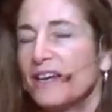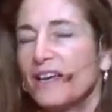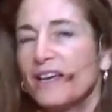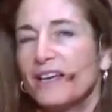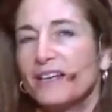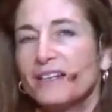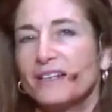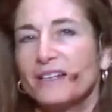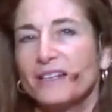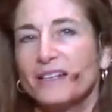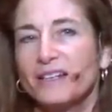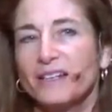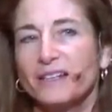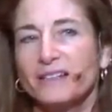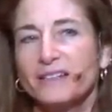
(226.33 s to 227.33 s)
And
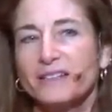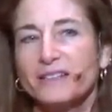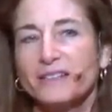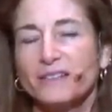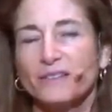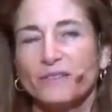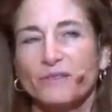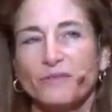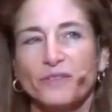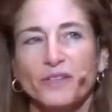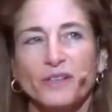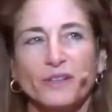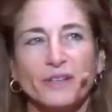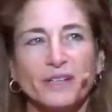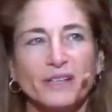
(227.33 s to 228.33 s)
it's
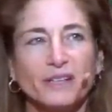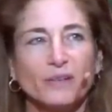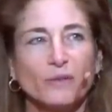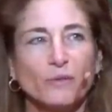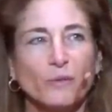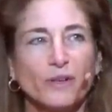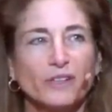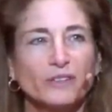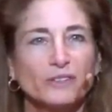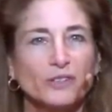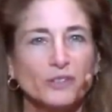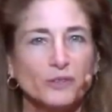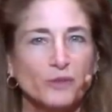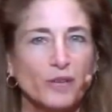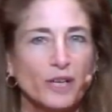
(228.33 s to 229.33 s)
very well
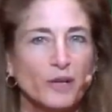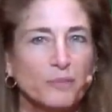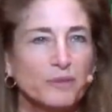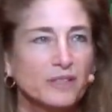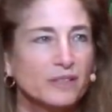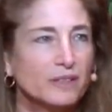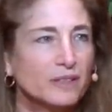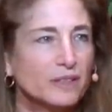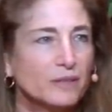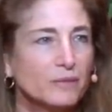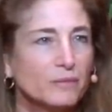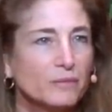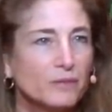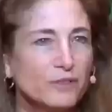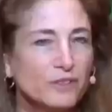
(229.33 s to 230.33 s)
described in the
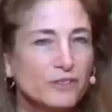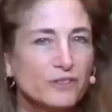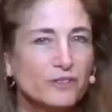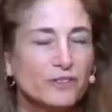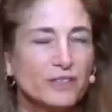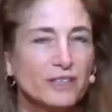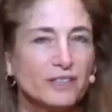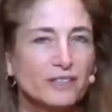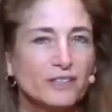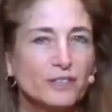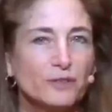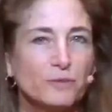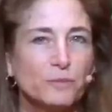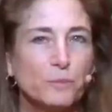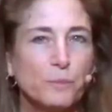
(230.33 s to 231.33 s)
Buddhist
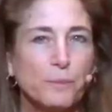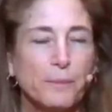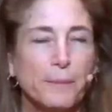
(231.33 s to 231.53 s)
tradition,